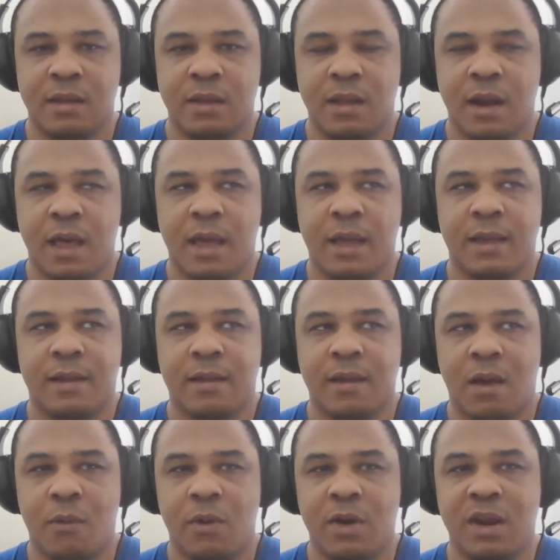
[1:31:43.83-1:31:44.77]
I
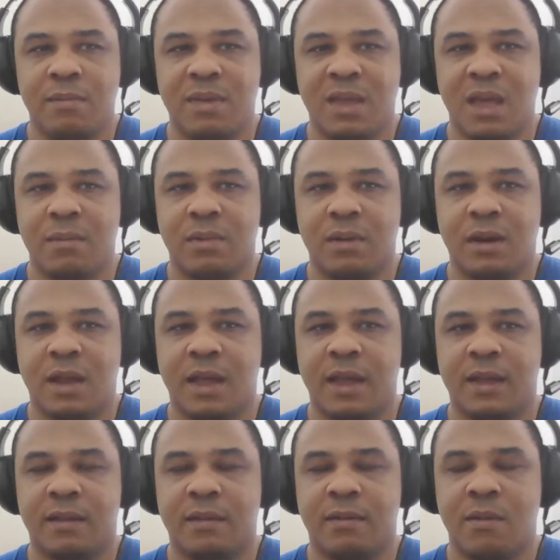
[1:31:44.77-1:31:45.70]
want to be
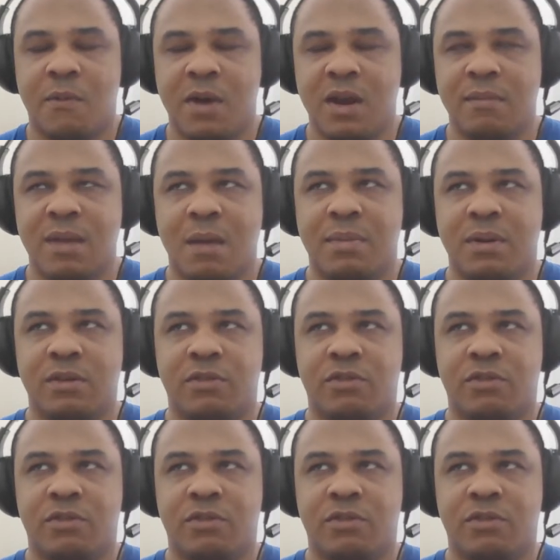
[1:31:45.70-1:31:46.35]
able to